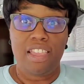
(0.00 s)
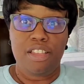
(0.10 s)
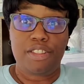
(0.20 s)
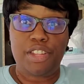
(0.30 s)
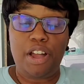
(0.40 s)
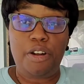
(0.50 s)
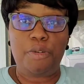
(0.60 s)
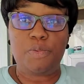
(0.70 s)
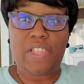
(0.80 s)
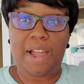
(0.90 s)

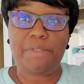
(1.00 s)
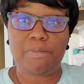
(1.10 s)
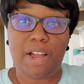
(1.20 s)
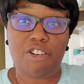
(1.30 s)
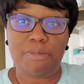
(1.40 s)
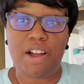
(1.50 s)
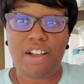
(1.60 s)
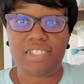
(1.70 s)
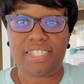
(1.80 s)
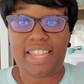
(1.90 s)
So that was my
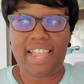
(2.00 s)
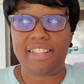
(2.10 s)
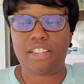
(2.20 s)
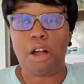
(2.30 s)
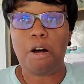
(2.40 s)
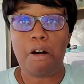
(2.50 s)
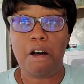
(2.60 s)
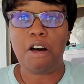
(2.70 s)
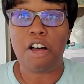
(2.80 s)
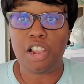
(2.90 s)
Omaha Steaks
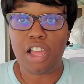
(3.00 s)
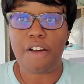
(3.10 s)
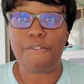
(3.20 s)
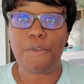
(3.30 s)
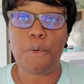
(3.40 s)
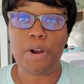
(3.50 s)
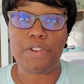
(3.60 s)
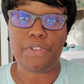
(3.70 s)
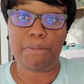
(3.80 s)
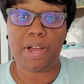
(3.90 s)
haul
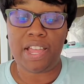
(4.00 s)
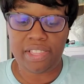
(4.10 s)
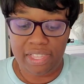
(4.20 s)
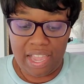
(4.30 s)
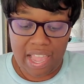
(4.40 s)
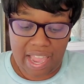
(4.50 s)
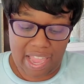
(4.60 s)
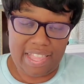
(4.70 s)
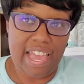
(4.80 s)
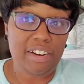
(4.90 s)
for the month,
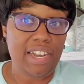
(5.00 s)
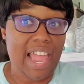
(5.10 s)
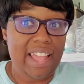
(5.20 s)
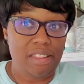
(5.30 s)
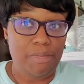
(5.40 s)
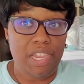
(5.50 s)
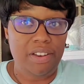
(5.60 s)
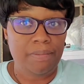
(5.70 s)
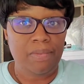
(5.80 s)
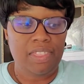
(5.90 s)
and that'll last
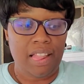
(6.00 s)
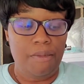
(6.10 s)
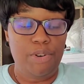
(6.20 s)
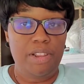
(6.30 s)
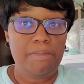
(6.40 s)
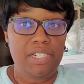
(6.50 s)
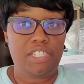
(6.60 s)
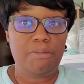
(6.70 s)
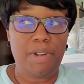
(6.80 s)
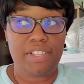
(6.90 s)
me pretty much
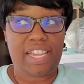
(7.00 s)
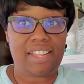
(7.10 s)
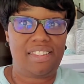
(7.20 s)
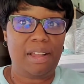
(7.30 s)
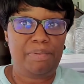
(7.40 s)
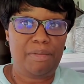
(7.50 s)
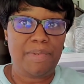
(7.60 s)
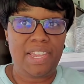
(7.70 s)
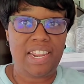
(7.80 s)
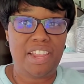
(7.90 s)
the month. I
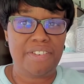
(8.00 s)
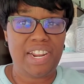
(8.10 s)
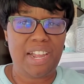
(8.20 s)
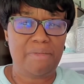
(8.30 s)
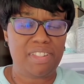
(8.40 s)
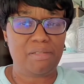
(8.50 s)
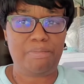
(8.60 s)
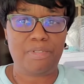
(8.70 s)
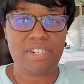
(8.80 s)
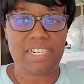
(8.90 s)
supplement here and there with some
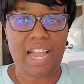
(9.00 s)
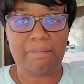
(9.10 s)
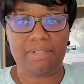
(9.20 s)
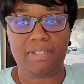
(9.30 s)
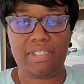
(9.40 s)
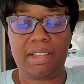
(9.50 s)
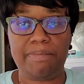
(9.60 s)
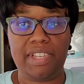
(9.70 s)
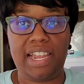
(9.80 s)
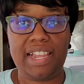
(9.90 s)
pork chops or
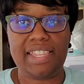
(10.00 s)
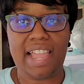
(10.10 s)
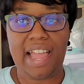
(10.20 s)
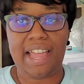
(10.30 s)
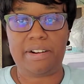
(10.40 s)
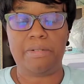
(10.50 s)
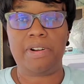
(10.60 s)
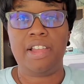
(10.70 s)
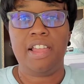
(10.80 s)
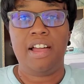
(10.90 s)
something like that,
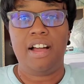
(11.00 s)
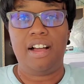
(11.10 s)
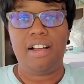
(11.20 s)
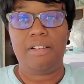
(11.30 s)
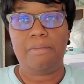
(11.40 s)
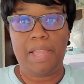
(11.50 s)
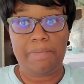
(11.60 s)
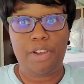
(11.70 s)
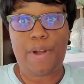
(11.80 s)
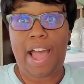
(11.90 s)
or um, maybe
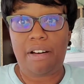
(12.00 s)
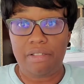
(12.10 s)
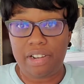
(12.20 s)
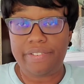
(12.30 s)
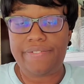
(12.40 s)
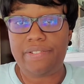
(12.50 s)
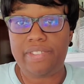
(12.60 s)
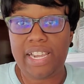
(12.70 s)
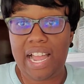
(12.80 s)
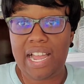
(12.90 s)
go out a few
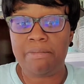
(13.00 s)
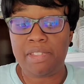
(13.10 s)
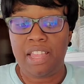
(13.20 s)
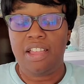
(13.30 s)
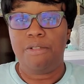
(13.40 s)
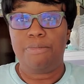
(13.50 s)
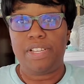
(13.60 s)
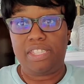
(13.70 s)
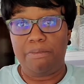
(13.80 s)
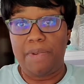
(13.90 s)
times.
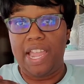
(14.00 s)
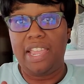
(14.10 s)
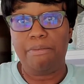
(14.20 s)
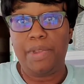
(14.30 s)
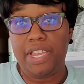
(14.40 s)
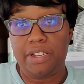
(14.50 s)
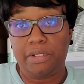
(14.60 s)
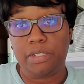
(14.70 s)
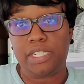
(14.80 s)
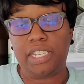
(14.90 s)
But the main
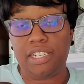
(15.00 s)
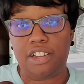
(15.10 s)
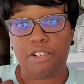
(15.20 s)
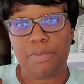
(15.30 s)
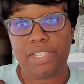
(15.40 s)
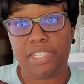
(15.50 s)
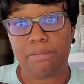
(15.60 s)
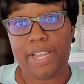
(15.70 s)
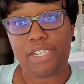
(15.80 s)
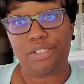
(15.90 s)
meals, along with
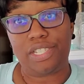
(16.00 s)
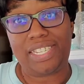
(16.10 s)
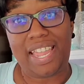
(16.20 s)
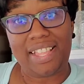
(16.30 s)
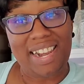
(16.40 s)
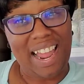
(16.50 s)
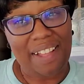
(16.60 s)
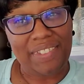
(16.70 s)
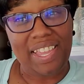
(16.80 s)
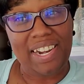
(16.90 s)
some extra steak that I
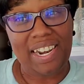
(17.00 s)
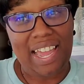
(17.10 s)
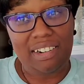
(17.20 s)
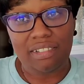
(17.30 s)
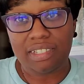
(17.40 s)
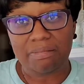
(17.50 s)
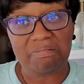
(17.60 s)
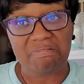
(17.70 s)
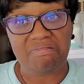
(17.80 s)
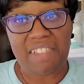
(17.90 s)
have to get at Lidl's,
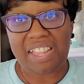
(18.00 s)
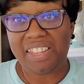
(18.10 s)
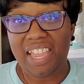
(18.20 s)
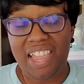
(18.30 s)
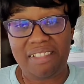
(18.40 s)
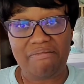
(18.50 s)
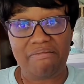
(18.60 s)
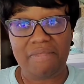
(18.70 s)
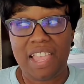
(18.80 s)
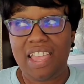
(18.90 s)
that's it.
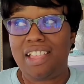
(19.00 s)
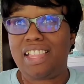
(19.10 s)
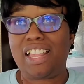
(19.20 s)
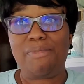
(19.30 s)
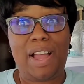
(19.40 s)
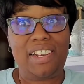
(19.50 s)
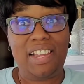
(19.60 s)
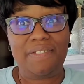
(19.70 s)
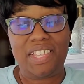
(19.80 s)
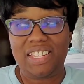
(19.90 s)
That's why I
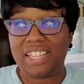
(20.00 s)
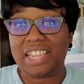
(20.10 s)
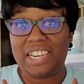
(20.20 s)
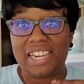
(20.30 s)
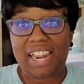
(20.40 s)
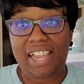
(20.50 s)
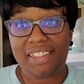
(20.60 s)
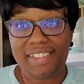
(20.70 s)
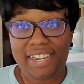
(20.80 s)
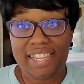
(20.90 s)
love this.
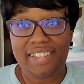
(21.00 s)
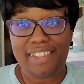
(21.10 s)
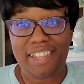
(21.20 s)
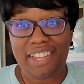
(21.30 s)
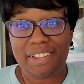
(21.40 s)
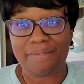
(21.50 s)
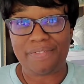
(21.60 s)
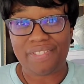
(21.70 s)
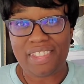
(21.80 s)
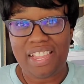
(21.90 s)
Nice and easy.
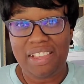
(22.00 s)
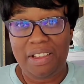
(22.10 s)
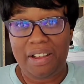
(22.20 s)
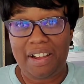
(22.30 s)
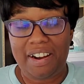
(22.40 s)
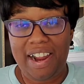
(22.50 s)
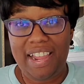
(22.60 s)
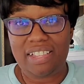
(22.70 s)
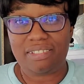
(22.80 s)
All right.